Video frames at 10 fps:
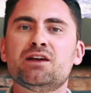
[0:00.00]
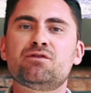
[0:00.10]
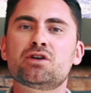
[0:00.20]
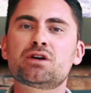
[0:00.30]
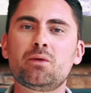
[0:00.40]

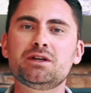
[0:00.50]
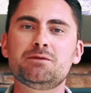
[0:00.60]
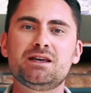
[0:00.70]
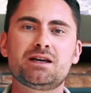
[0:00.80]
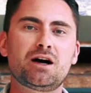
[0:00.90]
if you're going to
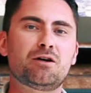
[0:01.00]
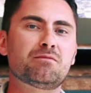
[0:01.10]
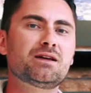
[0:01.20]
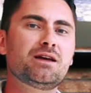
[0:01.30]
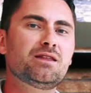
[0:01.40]

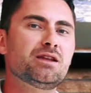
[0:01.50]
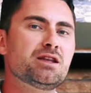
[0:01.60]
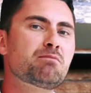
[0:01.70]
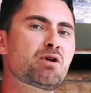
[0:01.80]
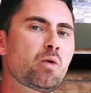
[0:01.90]
become the
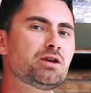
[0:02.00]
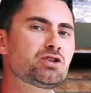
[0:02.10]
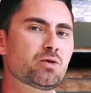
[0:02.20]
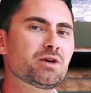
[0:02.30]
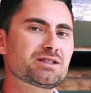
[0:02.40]
number 1
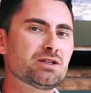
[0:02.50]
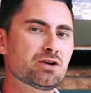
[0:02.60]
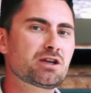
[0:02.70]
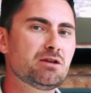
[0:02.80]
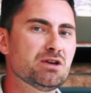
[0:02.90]
choice in
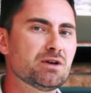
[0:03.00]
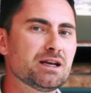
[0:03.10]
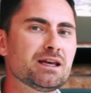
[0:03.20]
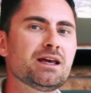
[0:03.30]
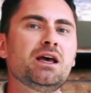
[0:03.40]
your
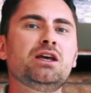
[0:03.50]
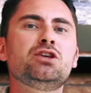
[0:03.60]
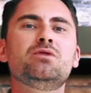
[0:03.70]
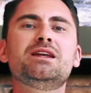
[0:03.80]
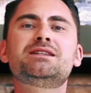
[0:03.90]
community,
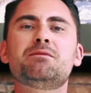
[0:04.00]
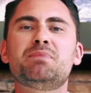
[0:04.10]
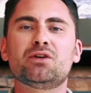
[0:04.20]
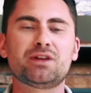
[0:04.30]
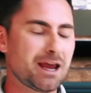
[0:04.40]
you need to
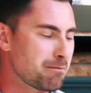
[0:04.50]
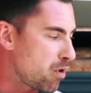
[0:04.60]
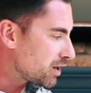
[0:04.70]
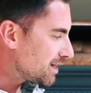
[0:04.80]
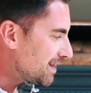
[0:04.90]
build a
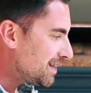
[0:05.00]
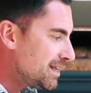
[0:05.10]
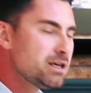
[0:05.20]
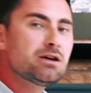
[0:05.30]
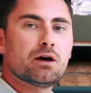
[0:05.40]
marketing
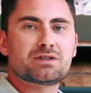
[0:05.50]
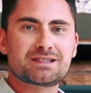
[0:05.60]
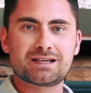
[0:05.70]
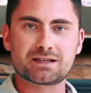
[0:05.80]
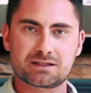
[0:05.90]

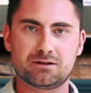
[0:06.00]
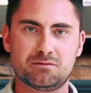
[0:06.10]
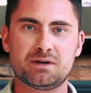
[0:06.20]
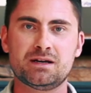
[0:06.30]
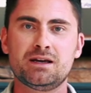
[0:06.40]

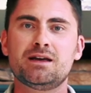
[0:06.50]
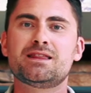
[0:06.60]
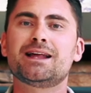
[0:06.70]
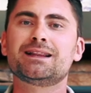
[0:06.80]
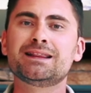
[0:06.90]
ecosystem
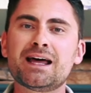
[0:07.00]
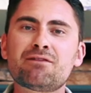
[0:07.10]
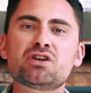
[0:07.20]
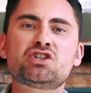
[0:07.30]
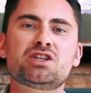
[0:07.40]
that
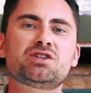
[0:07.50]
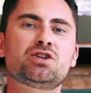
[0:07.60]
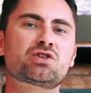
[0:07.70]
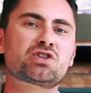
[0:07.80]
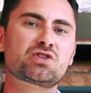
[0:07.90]
leverages
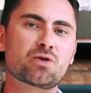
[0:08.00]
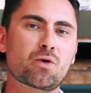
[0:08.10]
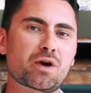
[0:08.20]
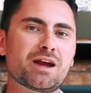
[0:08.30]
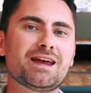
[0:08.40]
your
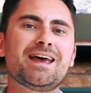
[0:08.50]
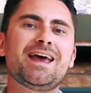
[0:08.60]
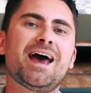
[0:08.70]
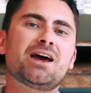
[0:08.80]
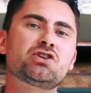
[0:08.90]
story
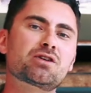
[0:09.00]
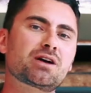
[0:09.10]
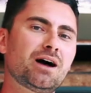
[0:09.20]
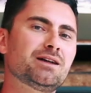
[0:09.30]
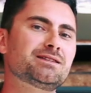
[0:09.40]
and your
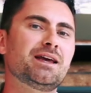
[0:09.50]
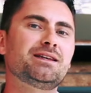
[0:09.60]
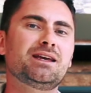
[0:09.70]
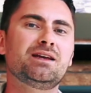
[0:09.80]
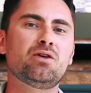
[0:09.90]

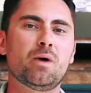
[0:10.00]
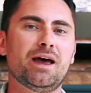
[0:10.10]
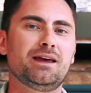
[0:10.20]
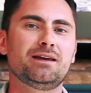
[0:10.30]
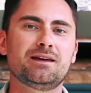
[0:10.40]
content in a
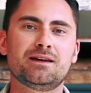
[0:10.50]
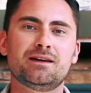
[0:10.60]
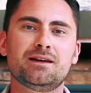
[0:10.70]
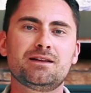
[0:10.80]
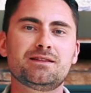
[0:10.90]
way
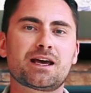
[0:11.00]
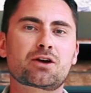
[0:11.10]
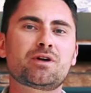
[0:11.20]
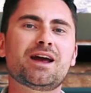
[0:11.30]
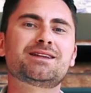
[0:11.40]
that
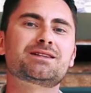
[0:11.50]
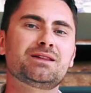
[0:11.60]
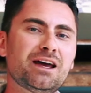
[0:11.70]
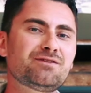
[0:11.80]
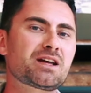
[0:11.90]
creates
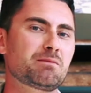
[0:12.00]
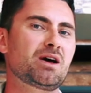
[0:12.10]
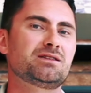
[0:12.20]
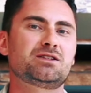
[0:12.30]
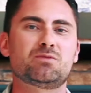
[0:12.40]
lifetime
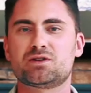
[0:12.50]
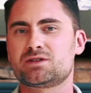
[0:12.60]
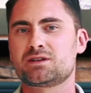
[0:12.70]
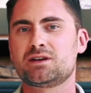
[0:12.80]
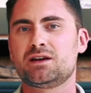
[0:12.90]

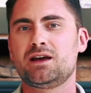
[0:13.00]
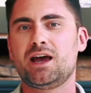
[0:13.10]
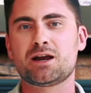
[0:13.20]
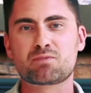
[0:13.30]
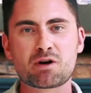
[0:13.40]
customers
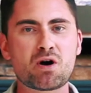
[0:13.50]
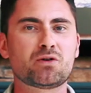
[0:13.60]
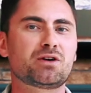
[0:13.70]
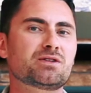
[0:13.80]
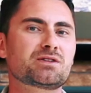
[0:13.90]
and
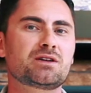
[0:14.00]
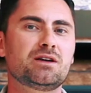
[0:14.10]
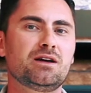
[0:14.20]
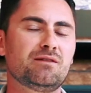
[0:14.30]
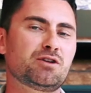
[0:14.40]
promoters
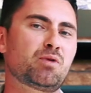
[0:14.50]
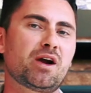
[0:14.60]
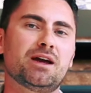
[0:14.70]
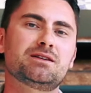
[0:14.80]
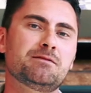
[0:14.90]
of your
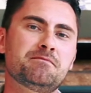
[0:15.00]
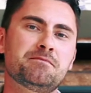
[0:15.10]
brand.